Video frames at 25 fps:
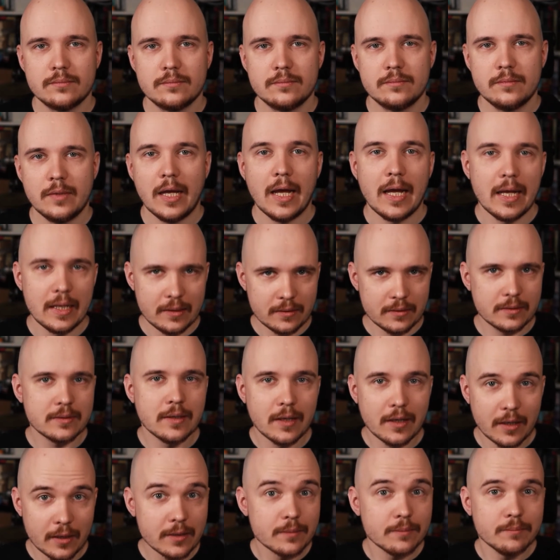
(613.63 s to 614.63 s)
and
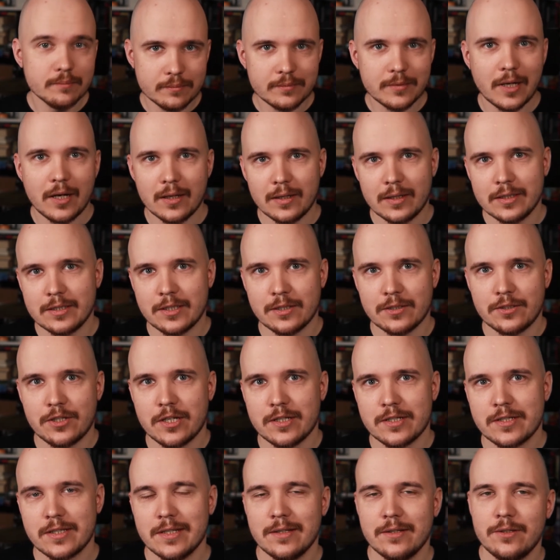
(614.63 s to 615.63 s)
I highly
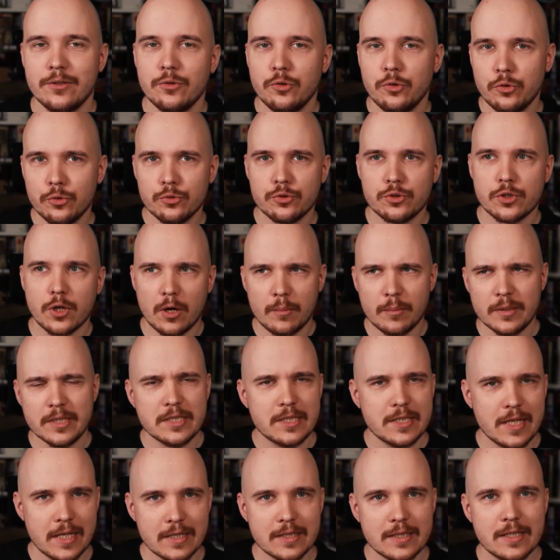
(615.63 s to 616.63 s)
suggest that you use common
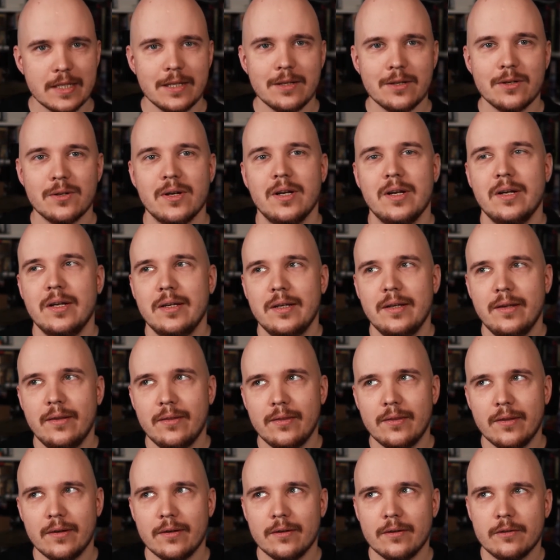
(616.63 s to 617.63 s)
sense here.
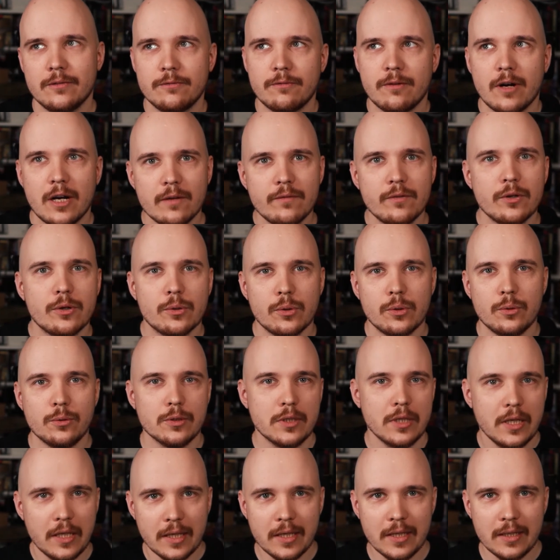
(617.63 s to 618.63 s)
The 5-year-old
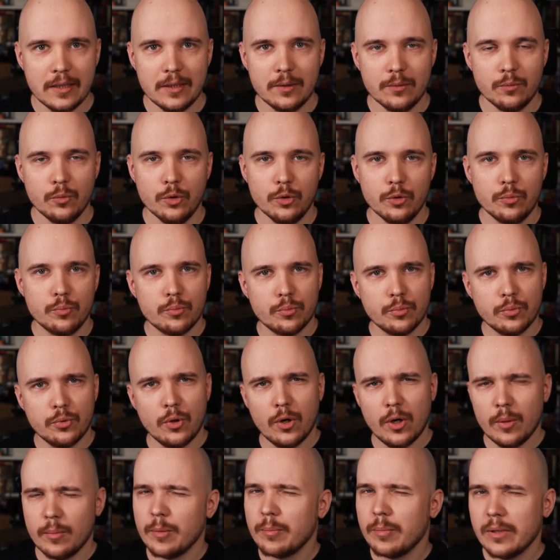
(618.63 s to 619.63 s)
kid would
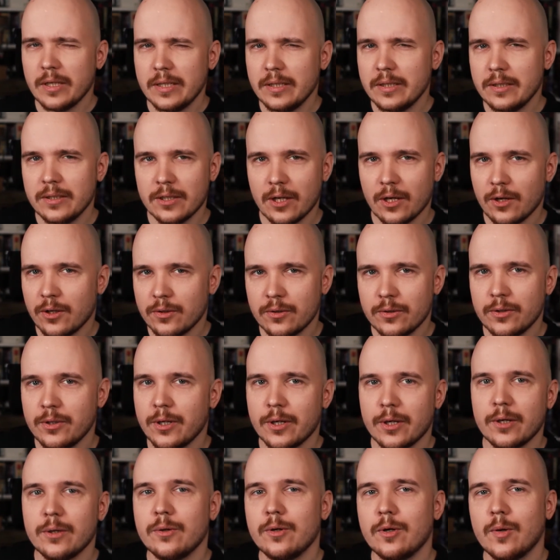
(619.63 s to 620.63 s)
probably not
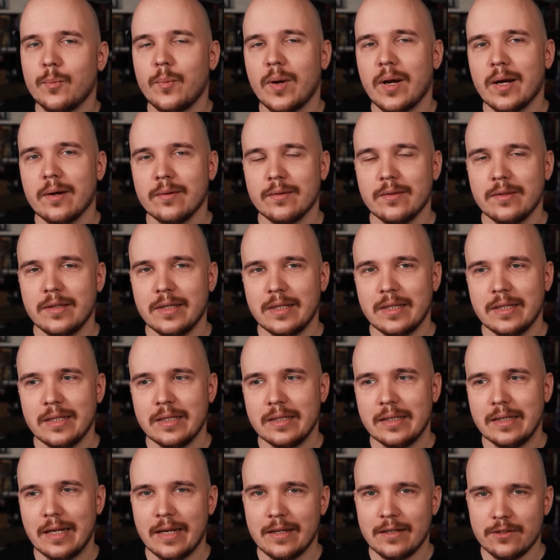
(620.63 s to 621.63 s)
know about
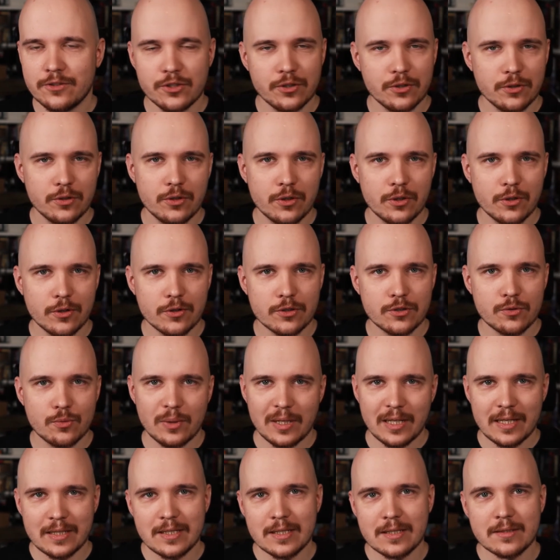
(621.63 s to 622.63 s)
the ancient curse
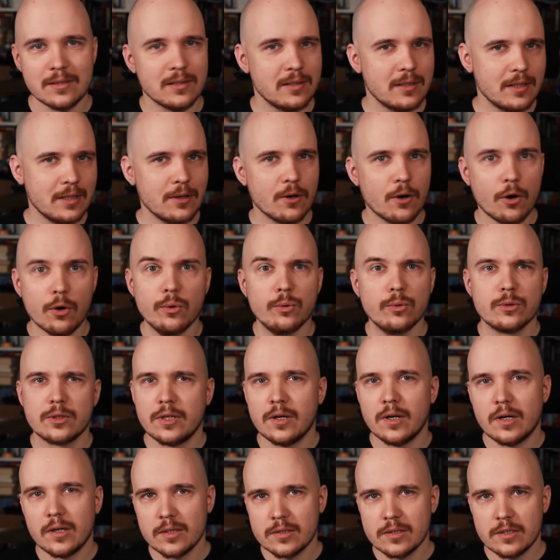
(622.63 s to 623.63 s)
related to the old
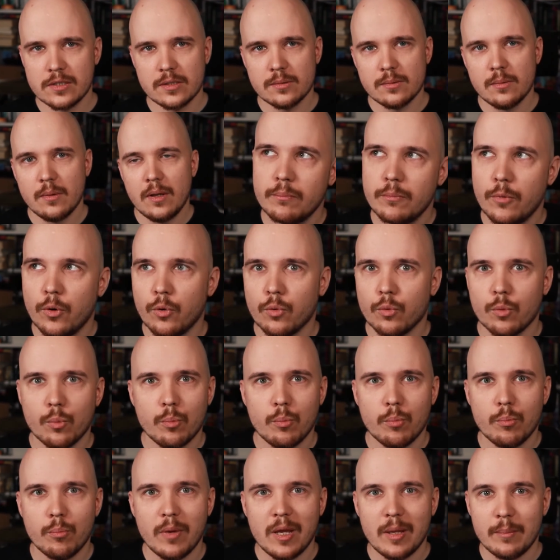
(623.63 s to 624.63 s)
gods, or
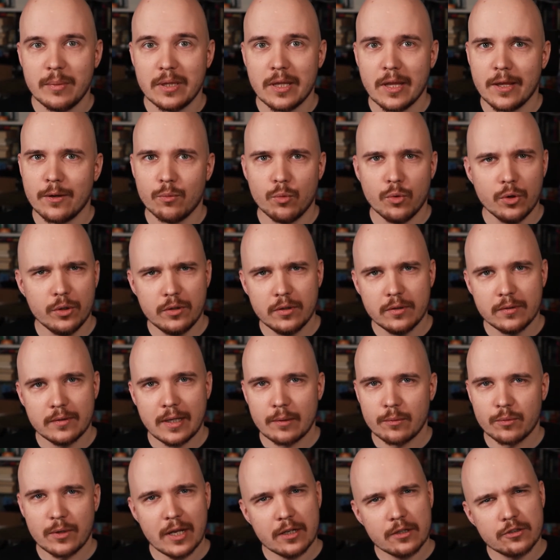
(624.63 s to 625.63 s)
maybe they would. That
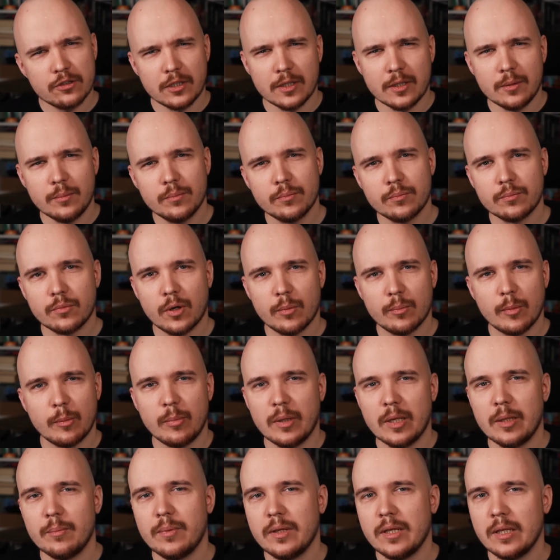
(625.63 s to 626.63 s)
would actually
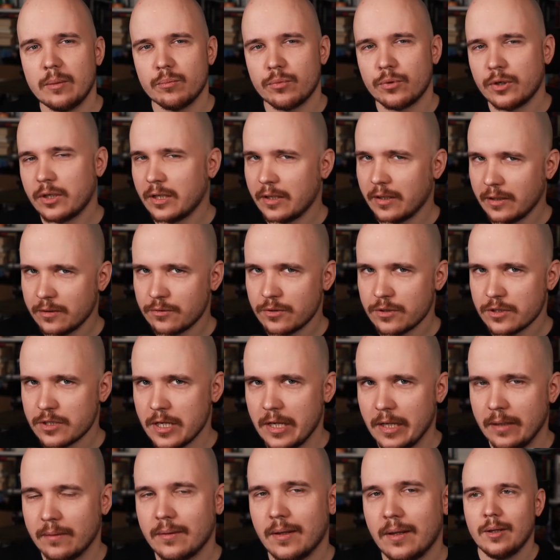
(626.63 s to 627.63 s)
probably be pretty
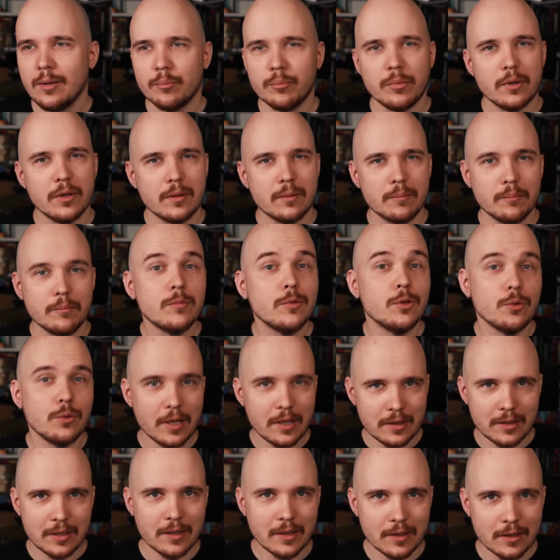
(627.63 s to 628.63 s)
interesting, but you
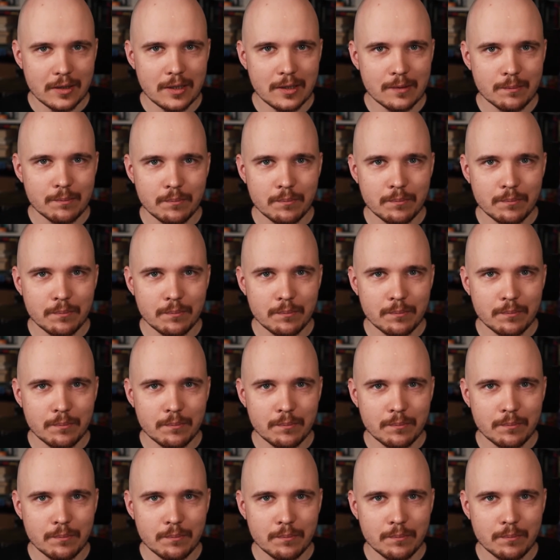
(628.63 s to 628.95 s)
get the idea.